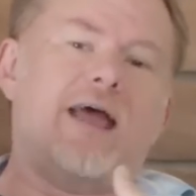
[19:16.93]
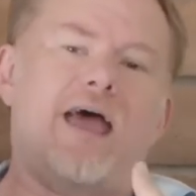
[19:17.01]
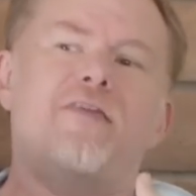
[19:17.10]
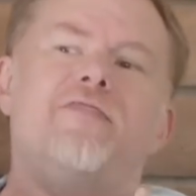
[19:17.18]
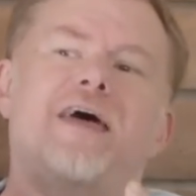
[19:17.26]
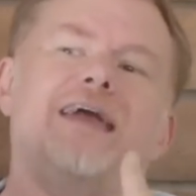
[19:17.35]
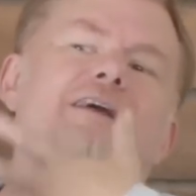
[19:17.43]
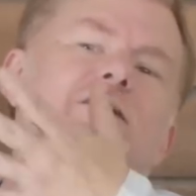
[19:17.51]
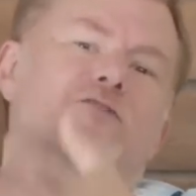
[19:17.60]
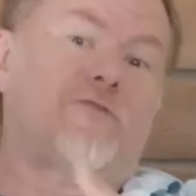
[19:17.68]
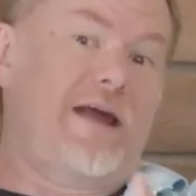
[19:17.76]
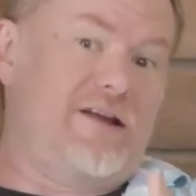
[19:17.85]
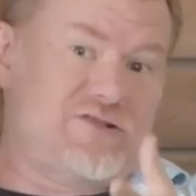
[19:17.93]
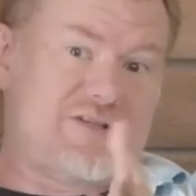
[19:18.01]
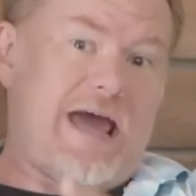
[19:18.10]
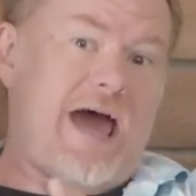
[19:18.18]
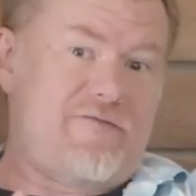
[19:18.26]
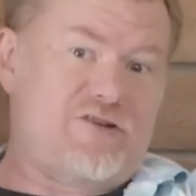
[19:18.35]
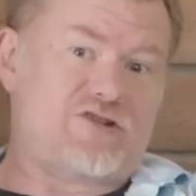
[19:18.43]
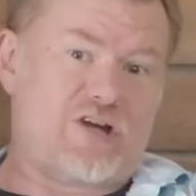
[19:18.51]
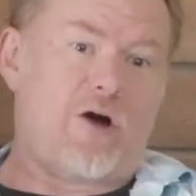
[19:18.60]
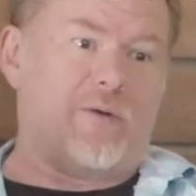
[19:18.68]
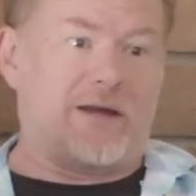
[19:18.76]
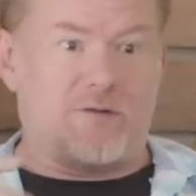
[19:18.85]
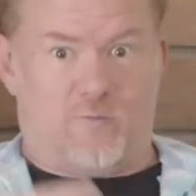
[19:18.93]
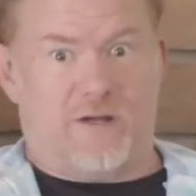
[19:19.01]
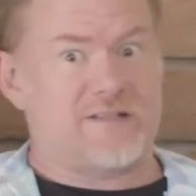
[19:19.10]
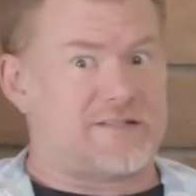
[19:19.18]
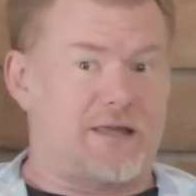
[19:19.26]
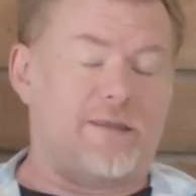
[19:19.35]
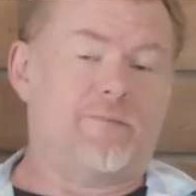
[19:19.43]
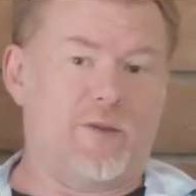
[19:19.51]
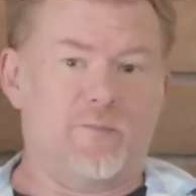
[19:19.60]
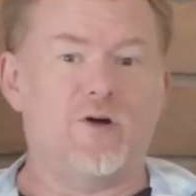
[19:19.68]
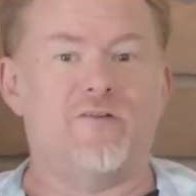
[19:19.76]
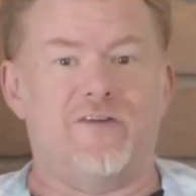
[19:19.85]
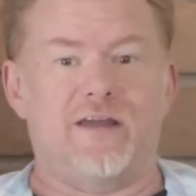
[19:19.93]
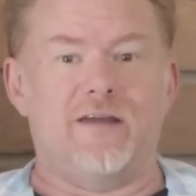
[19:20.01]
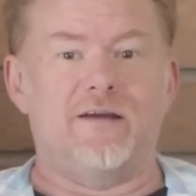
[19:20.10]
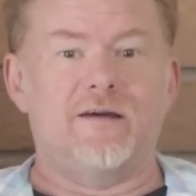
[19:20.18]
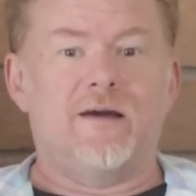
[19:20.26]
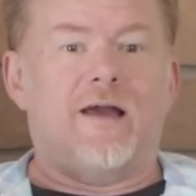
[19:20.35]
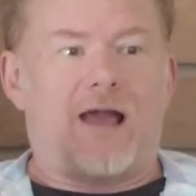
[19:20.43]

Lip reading: and they can arrange to have a showing, and we send them the movie,